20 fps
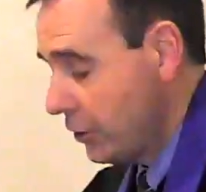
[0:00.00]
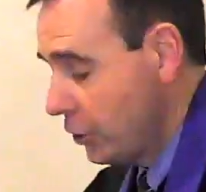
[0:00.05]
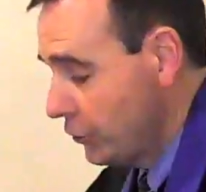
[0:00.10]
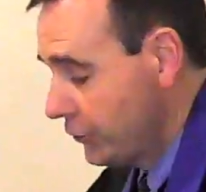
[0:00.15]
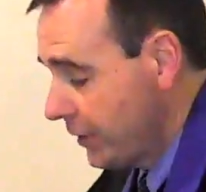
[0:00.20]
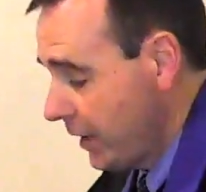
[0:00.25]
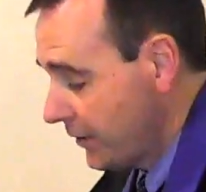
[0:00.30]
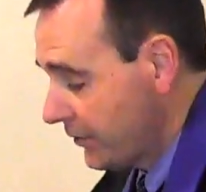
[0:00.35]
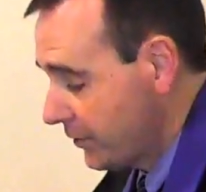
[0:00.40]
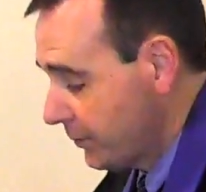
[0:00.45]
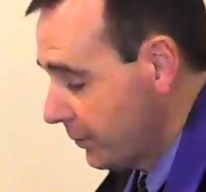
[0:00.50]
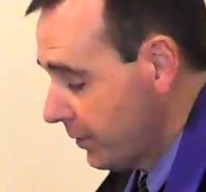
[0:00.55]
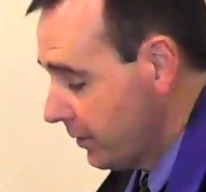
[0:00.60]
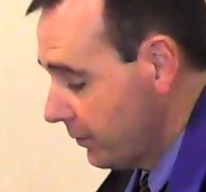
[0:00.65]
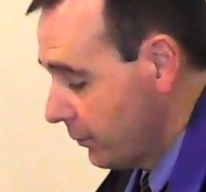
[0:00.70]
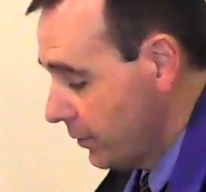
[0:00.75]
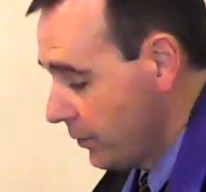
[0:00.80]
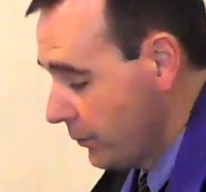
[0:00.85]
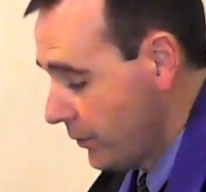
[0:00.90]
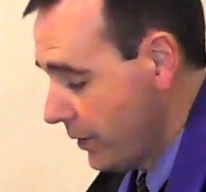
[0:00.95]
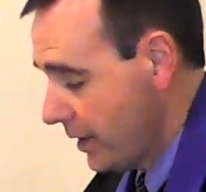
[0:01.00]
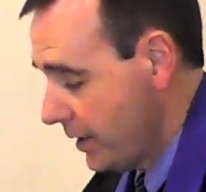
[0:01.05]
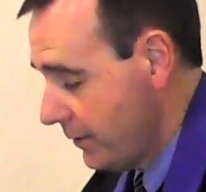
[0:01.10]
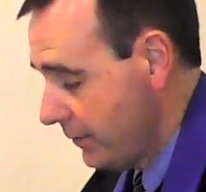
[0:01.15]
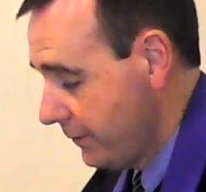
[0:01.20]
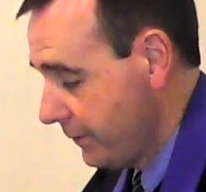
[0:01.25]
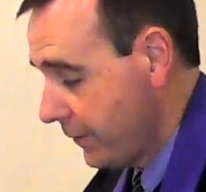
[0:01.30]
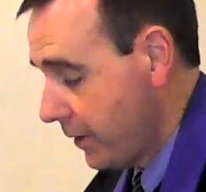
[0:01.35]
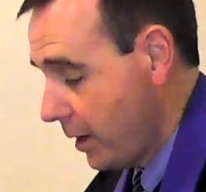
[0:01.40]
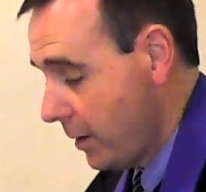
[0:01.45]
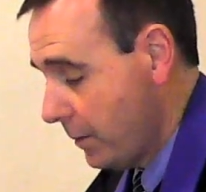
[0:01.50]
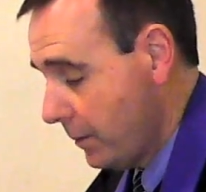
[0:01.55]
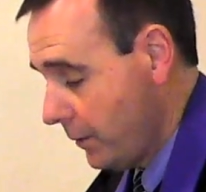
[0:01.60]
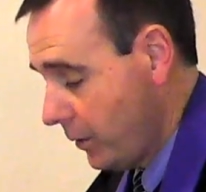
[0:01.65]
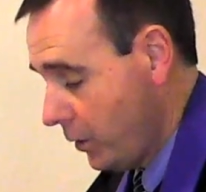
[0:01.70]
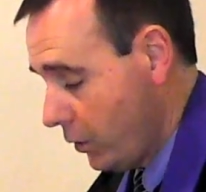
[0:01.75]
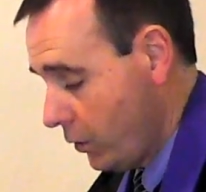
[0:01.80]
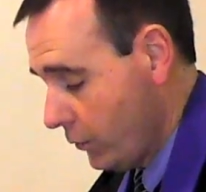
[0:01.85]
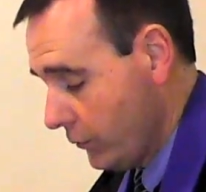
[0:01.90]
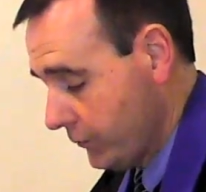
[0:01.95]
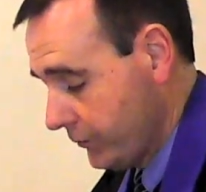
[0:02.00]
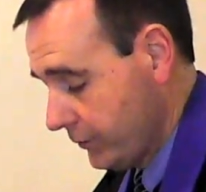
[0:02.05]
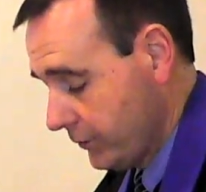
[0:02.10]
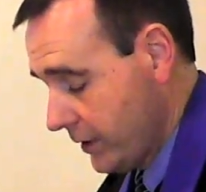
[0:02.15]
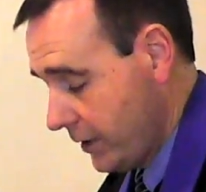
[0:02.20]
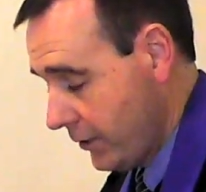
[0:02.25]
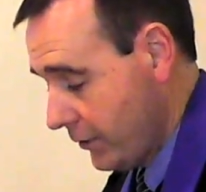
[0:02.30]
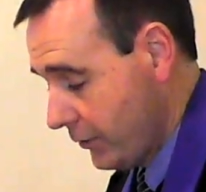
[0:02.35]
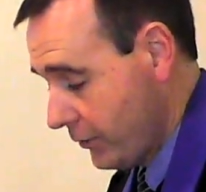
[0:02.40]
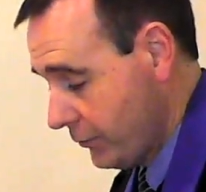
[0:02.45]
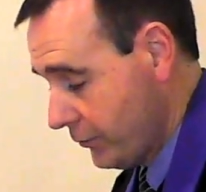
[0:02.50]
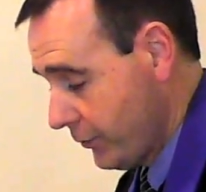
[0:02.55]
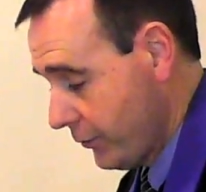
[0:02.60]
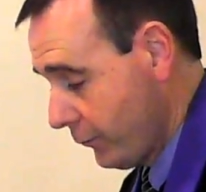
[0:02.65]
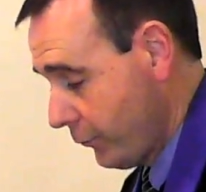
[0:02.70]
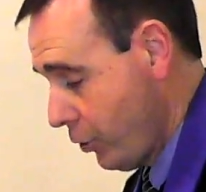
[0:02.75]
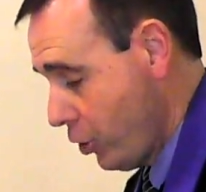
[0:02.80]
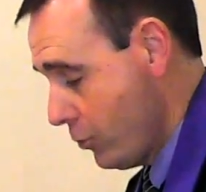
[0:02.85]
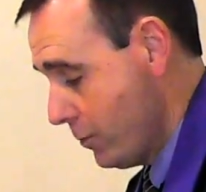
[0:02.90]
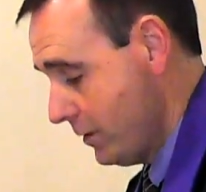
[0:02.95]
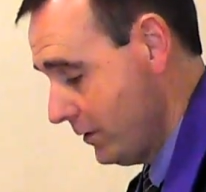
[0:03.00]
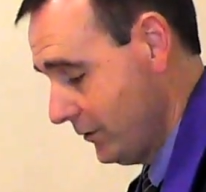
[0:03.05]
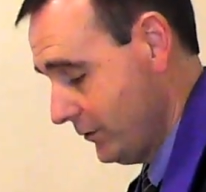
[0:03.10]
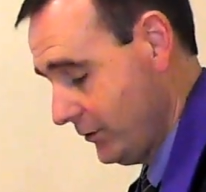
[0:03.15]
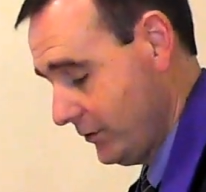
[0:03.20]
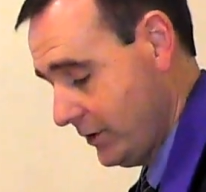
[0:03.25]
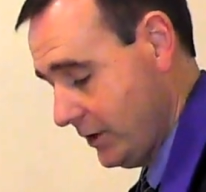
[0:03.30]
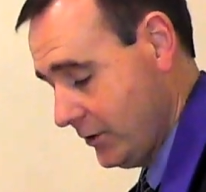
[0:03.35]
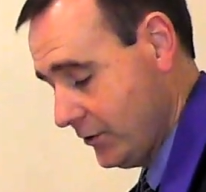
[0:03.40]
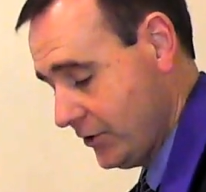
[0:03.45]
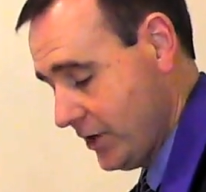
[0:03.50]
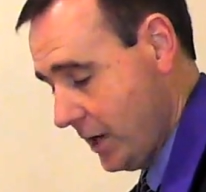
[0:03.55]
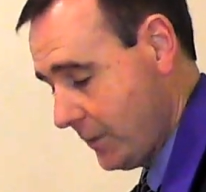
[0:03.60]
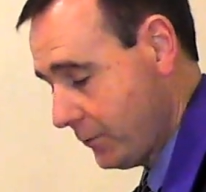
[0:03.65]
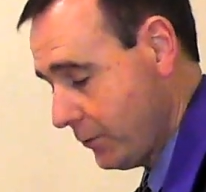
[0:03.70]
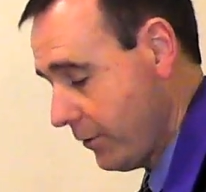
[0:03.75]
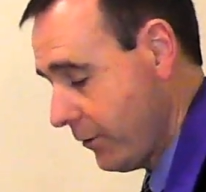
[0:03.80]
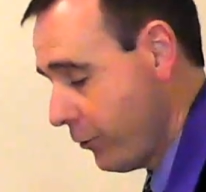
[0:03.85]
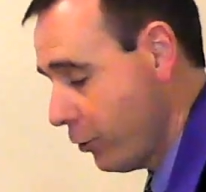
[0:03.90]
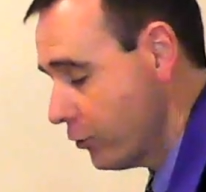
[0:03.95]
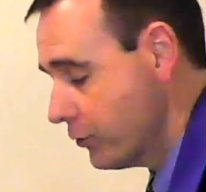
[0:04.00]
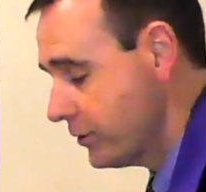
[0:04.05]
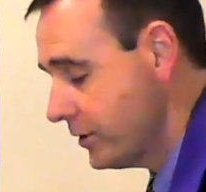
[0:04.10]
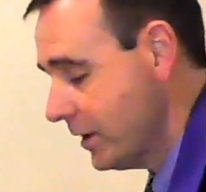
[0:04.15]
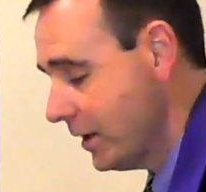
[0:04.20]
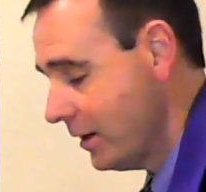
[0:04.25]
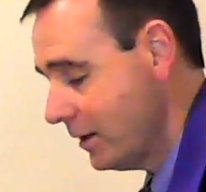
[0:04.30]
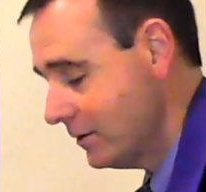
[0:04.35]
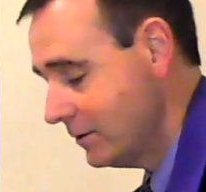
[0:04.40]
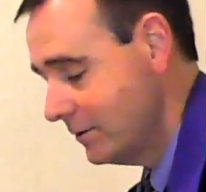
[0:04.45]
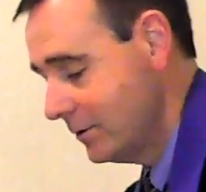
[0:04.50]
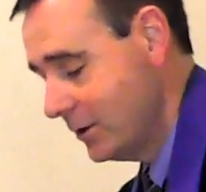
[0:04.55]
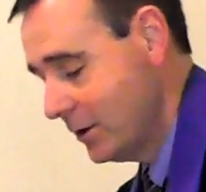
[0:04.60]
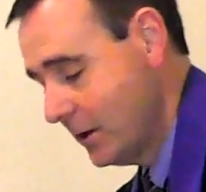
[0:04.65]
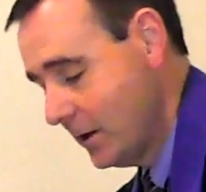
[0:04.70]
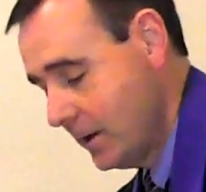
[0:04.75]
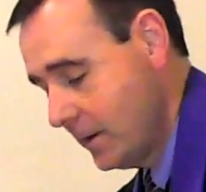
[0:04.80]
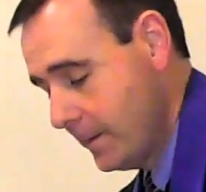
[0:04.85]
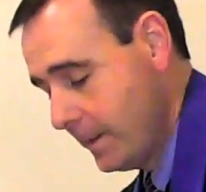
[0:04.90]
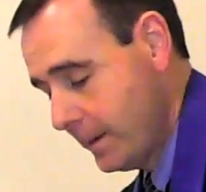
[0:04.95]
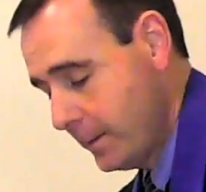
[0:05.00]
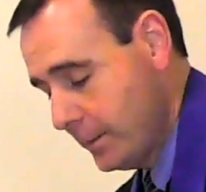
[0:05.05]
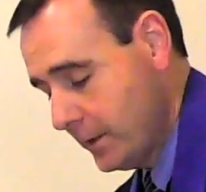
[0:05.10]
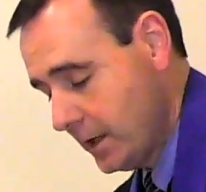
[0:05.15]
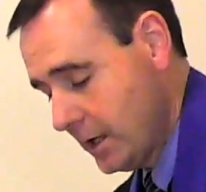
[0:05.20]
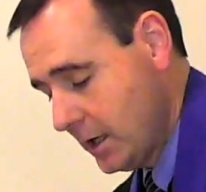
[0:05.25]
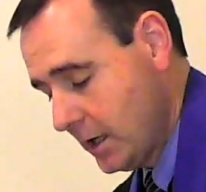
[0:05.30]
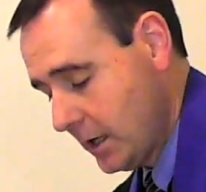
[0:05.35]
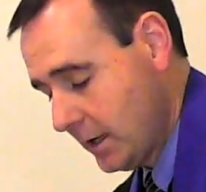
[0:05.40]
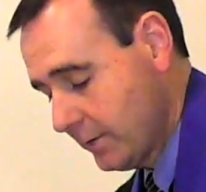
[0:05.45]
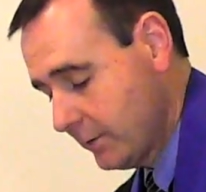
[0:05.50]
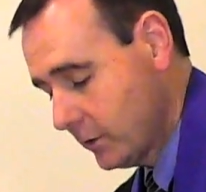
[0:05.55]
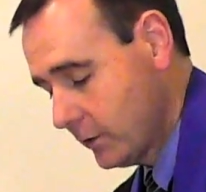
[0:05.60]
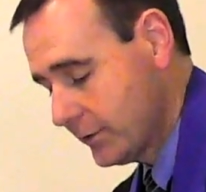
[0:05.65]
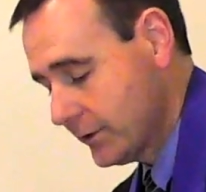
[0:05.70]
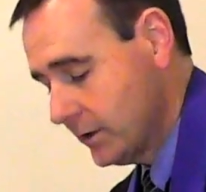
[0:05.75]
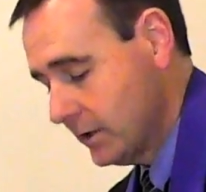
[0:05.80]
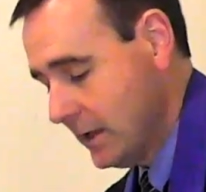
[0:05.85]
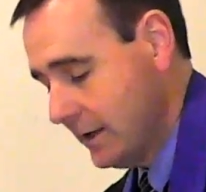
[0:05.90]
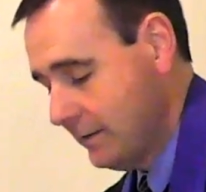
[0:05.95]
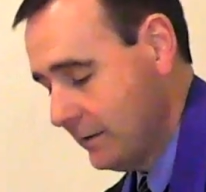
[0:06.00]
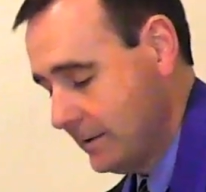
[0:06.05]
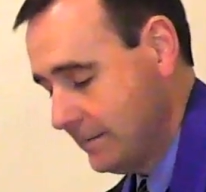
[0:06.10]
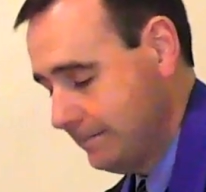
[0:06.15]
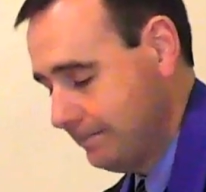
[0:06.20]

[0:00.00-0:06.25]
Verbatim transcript: Testament, we read from Paul's letter to the Romans in chapter 13, beginning in verse 11.